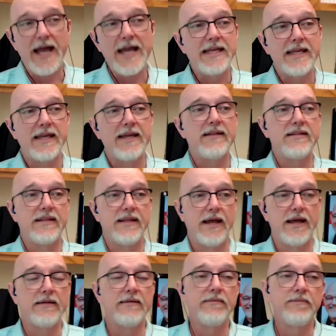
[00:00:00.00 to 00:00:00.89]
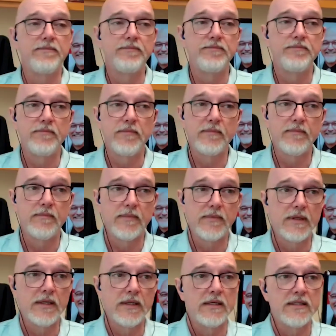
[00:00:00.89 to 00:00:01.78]
I get that
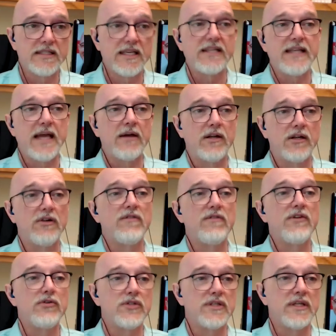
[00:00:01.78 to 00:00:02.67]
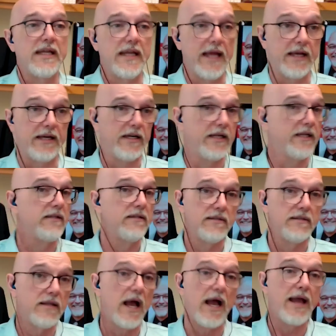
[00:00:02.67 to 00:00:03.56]
sit-down interviews get edited.